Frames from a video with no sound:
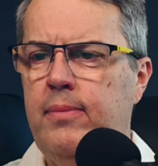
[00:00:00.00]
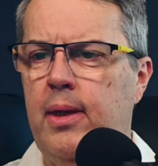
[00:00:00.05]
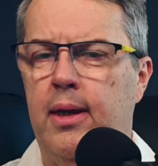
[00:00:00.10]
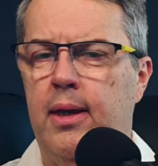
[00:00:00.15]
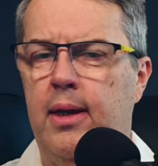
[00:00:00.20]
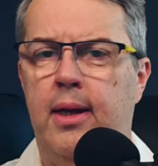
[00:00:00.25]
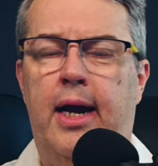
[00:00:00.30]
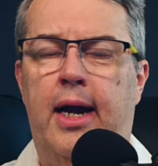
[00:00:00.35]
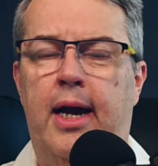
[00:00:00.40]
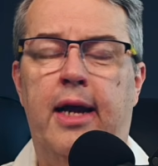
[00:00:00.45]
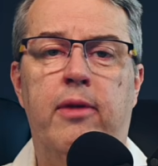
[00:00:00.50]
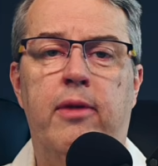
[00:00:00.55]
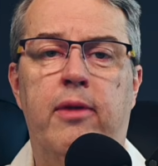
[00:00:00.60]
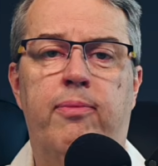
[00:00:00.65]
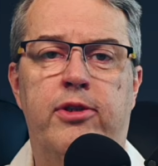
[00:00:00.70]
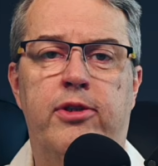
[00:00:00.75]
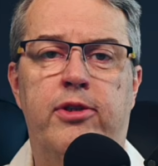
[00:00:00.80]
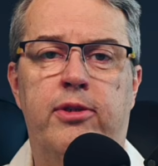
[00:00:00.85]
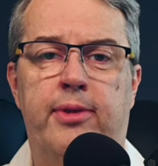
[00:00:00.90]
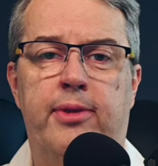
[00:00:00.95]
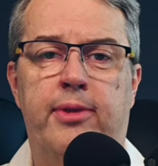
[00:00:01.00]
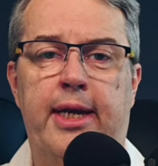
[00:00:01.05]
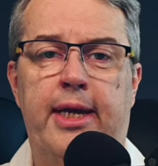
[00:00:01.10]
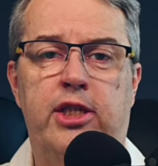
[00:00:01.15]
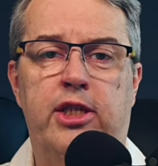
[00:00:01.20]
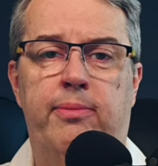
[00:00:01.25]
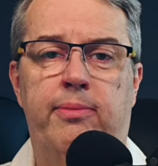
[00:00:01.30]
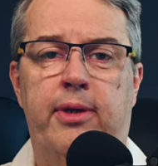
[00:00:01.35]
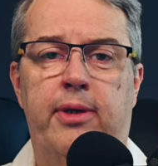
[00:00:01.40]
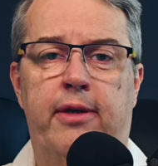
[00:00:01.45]
I could put some text
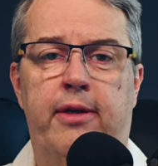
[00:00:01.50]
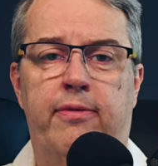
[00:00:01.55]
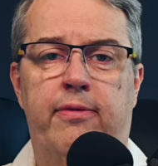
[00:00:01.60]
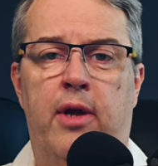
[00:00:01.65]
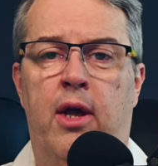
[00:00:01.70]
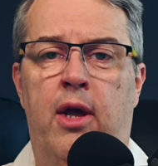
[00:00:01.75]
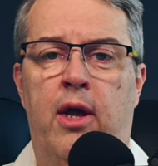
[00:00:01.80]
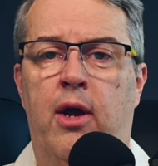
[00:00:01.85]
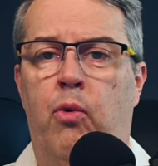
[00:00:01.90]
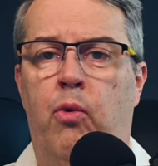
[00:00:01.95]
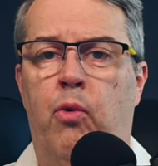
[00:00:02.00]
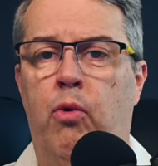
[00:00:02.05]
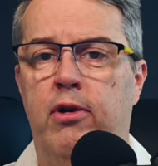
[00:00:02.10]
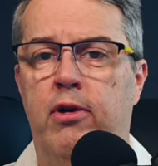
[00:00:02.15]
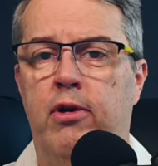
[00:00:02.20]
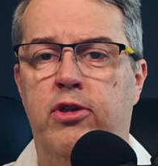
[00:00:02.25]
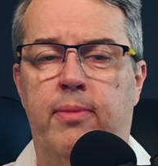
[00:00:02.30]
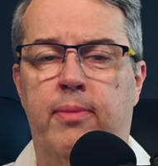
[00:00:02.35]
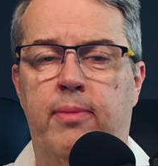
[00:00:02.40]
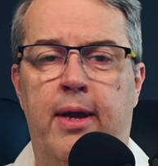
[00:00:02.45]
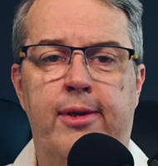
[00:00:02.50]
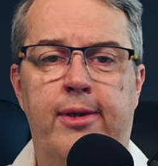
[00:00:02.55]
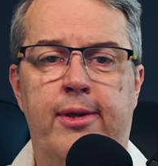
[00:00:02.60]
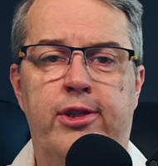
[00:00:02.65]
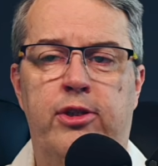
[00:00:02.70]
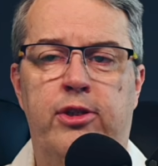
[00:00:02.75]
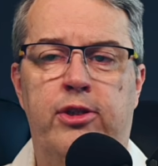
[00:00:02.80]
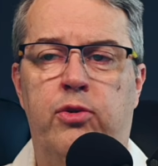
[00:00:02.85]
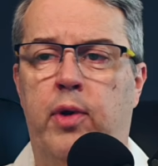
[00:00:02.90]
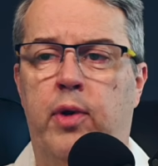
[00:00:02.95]
above or some images
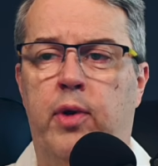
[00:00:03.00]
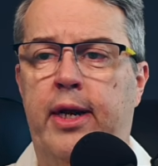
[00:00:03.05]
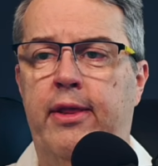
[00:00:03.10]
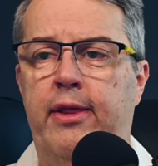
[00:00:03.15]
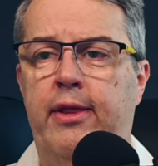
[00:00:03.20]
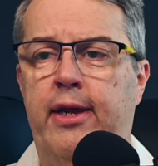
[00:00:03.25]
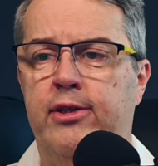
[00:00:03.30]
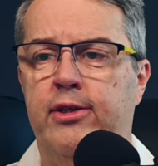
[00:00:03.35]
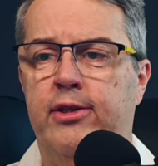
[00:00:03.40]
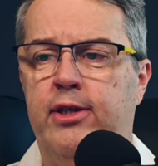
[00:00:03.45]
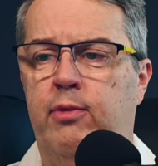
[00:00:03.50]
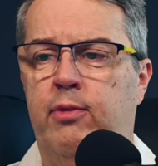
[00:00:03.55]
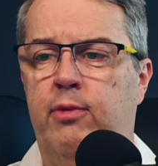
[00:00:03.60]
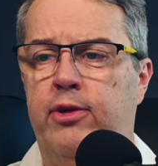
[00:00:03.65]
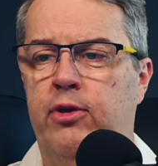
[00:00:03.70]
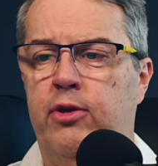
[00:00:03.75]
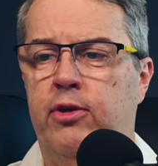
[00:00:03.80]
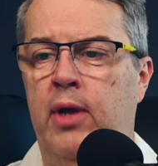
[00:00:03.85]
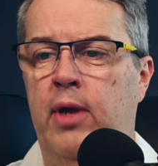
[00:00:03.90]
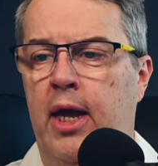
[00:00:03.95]
or anything else I want to.